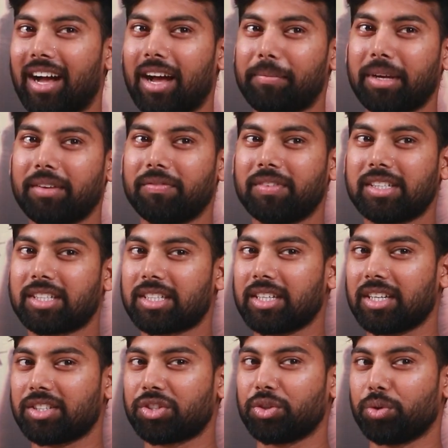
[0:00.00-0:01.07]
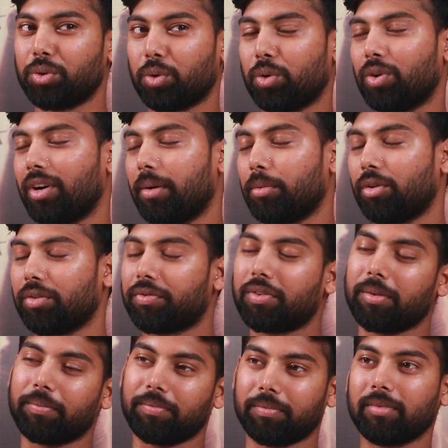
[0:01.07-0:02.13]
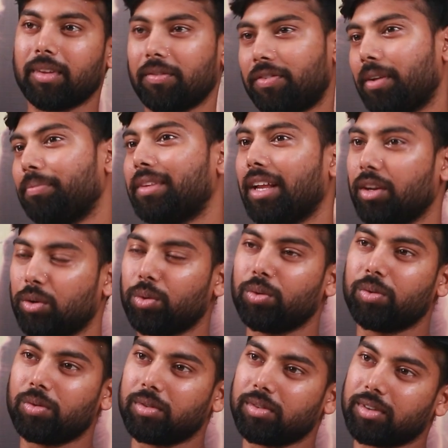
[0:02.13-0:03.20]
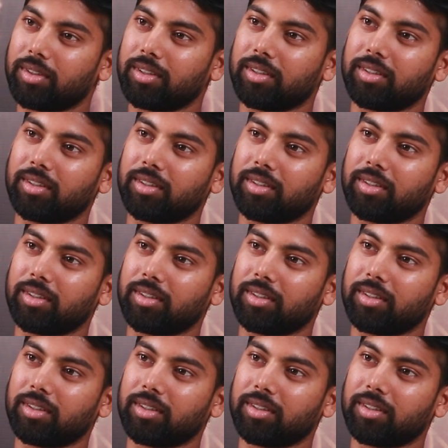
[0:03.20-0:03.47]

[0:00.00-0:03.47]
I mean, which stars you know about from Telugu